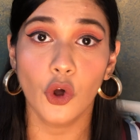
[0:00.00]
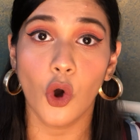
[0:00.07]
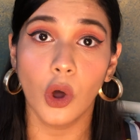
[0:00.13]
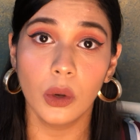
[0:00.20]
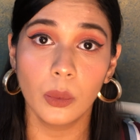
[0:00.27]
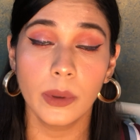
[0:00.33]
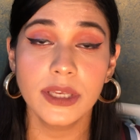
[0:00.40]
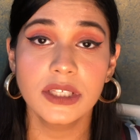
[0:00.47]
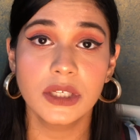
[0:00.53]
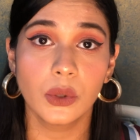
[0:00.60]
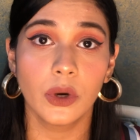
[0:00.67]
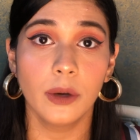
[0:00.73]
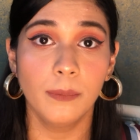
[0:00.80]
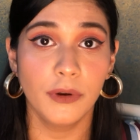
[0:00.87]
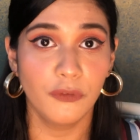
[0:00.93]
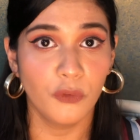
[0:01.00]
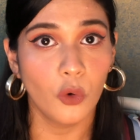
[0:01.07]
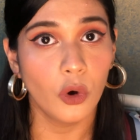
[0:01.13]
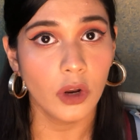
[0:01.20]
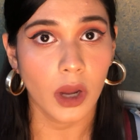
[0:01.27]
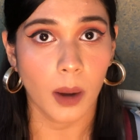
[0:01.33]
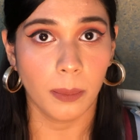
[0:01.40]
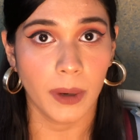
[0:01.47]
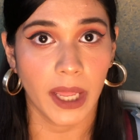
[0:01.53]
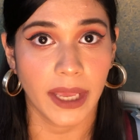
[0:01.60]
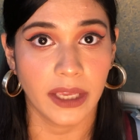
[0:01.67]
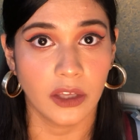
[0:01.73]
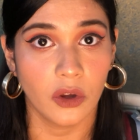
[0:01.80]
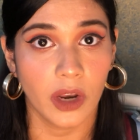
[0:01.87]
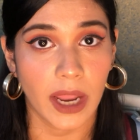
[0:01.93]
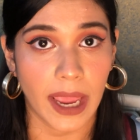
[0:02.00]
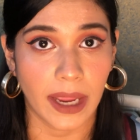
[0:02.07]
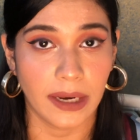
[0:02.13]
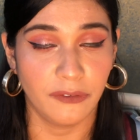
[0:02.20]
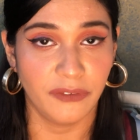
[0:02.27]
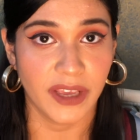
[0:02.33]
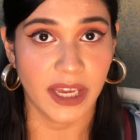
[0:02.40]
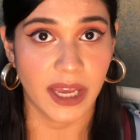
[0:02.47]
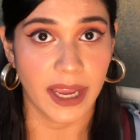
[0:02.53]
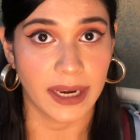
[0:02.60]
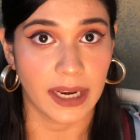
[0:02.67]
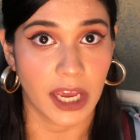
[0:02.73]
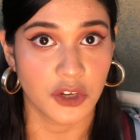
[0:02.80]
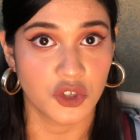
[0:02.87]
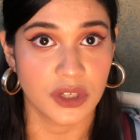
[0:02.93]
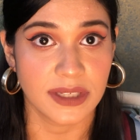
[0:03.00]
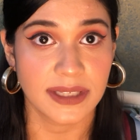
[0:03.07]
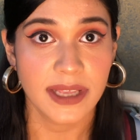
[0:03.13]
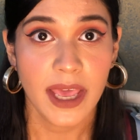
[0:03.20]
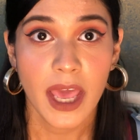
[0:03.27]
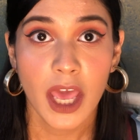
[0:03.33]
always do it before applying your fake eyelashes